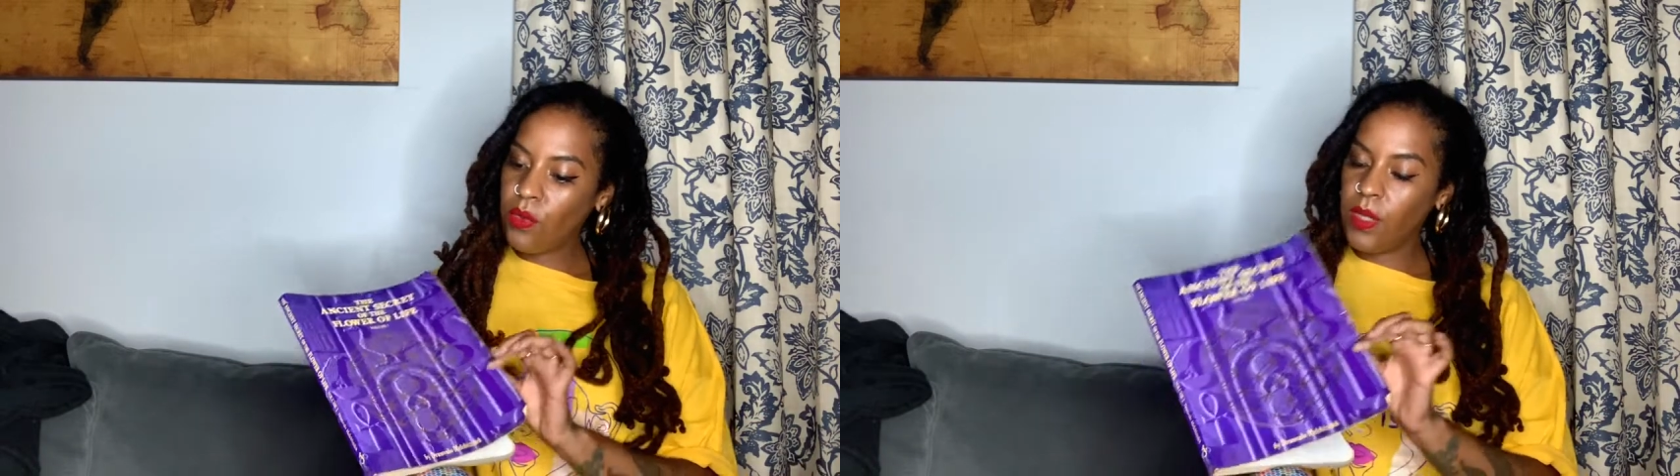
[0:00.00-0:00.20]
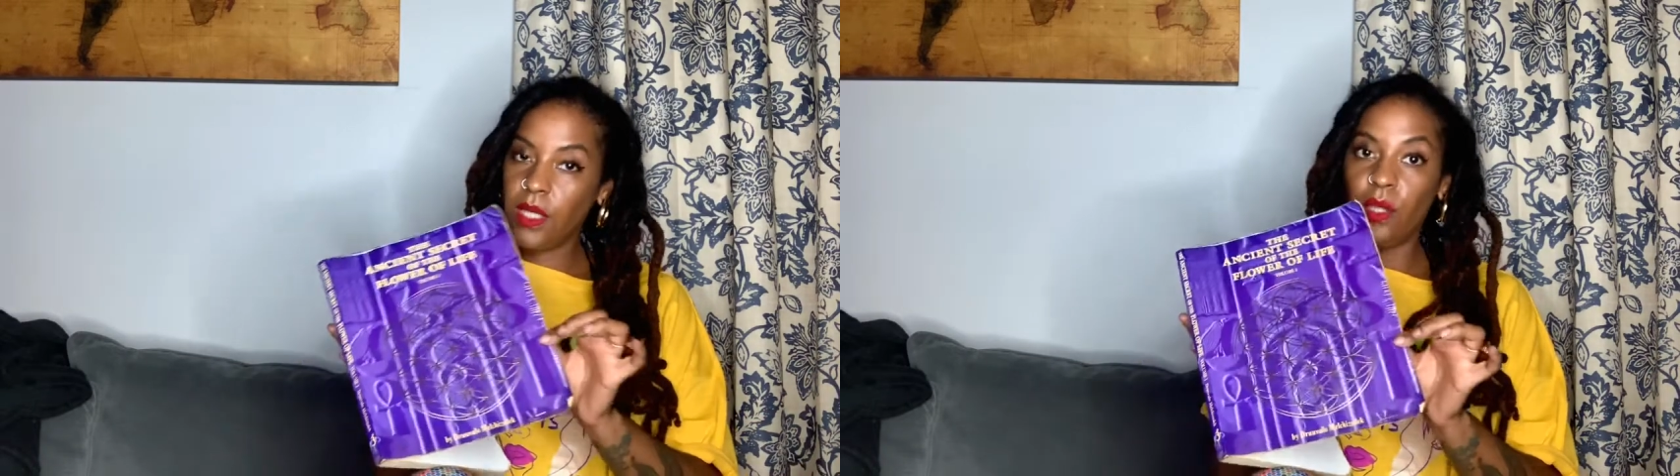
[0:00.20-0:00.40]

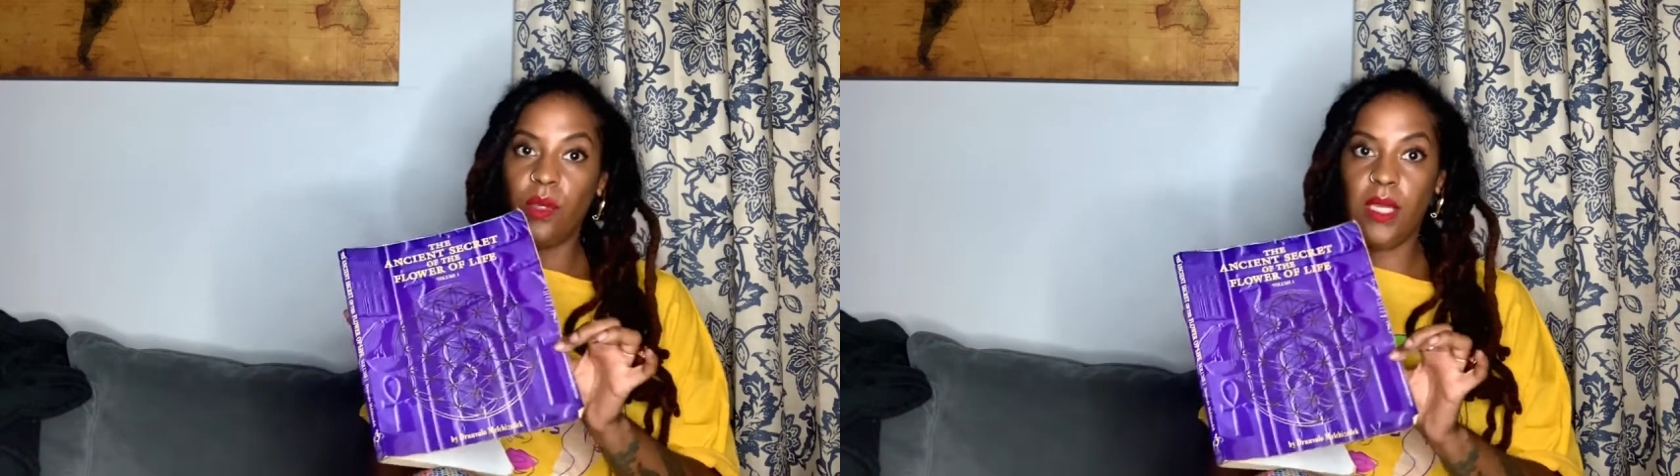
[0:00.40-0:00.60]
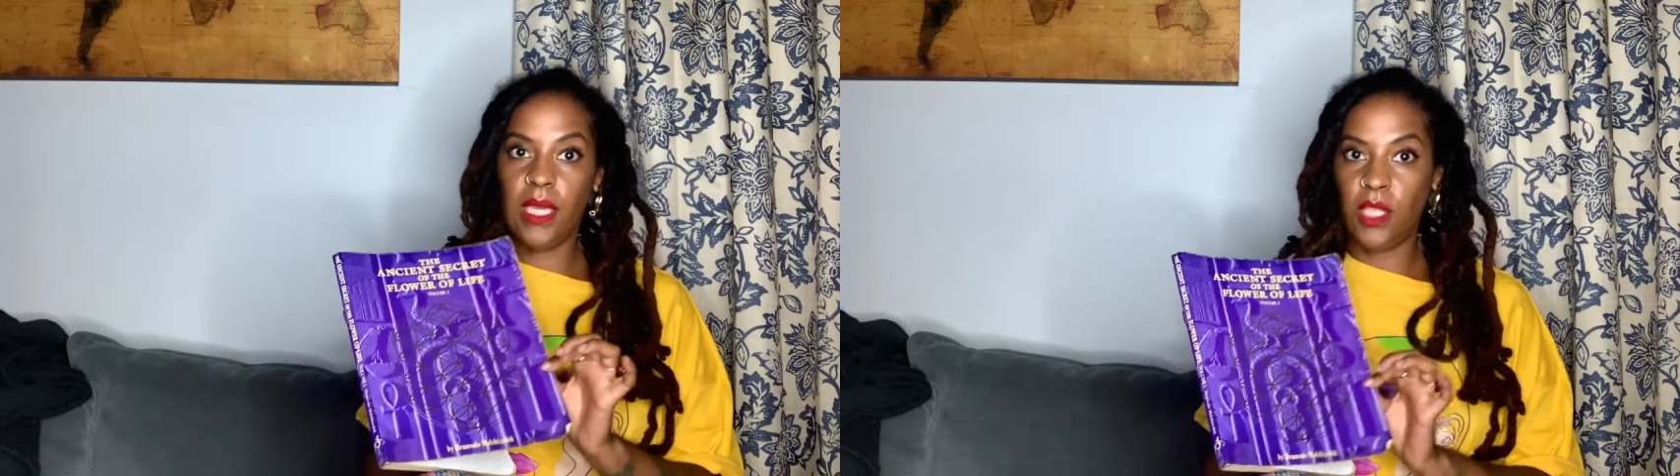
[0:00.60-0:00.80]
really
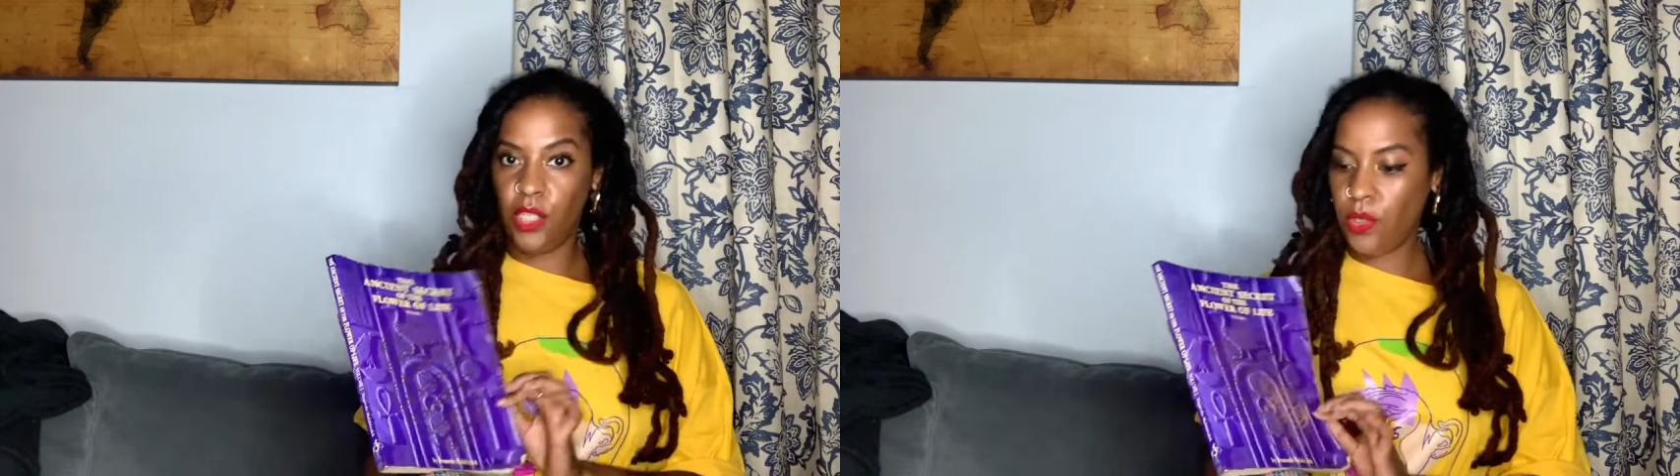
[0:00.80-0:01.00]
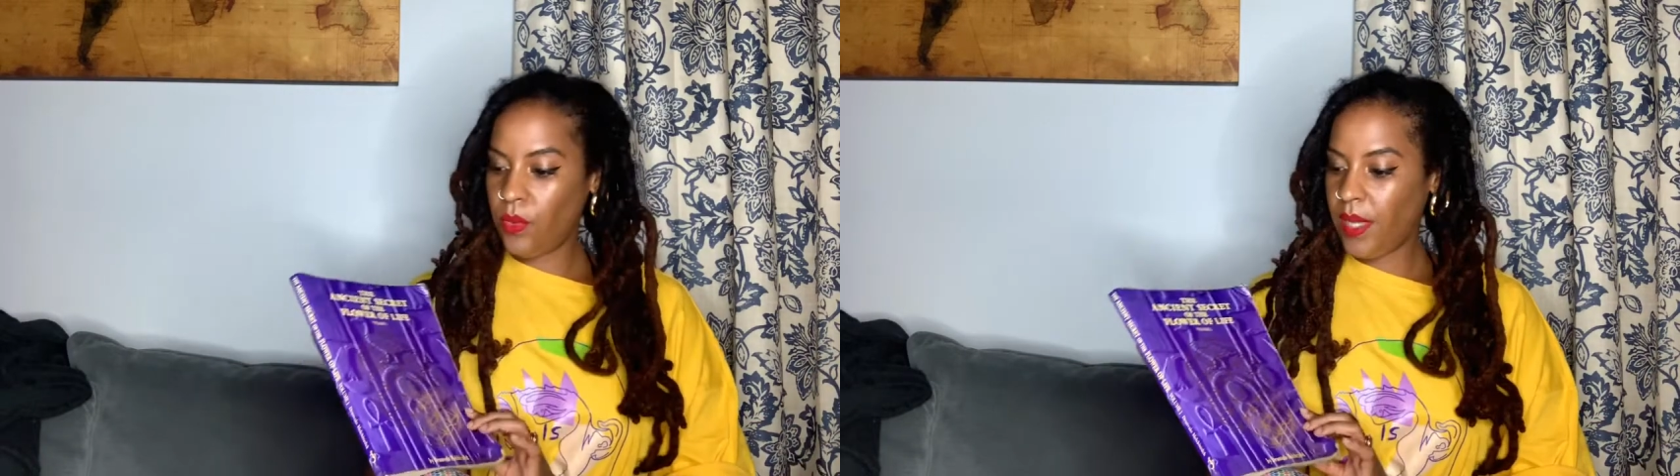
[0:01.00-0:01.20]
look
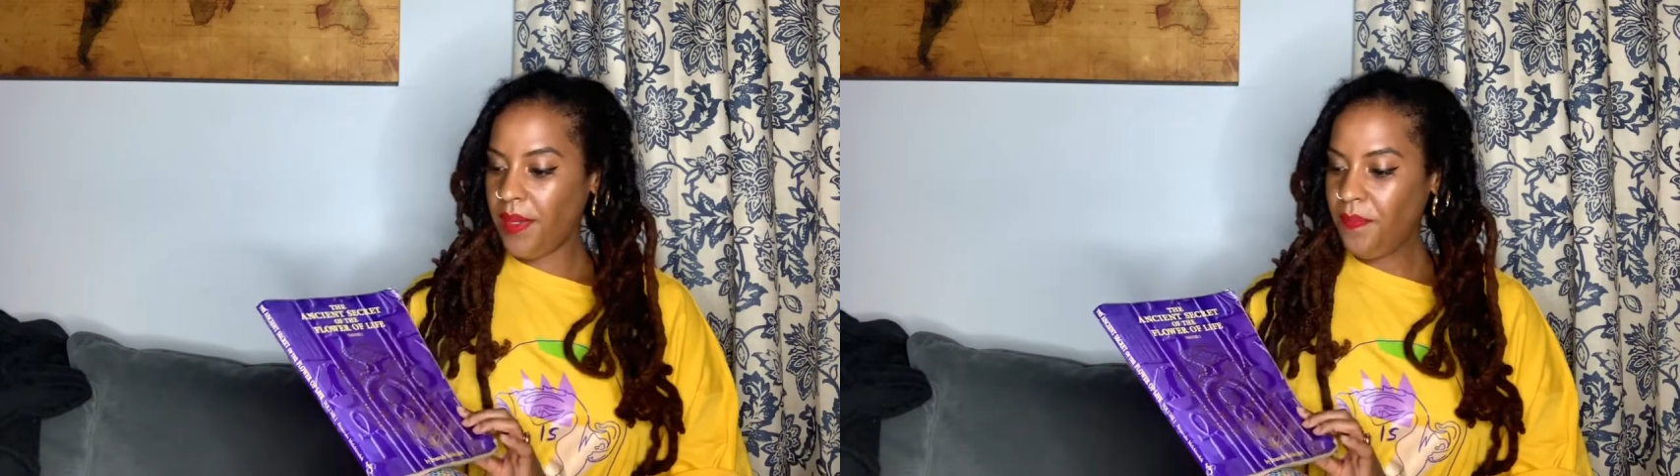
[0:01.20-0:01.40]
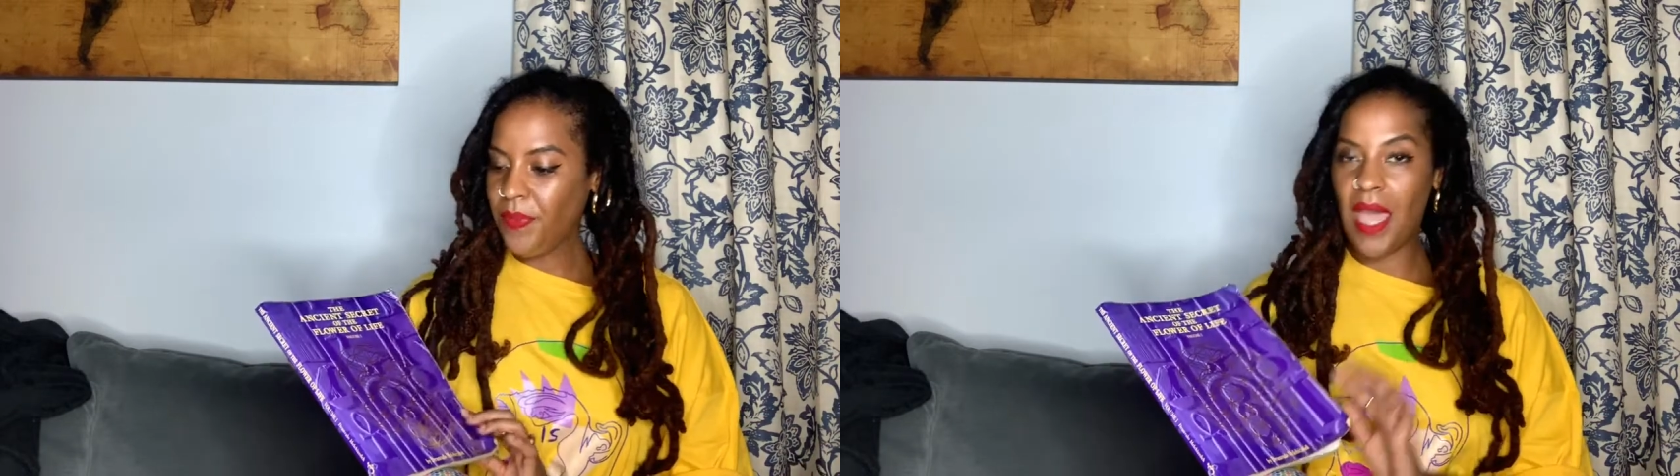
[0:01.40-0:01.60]
into it,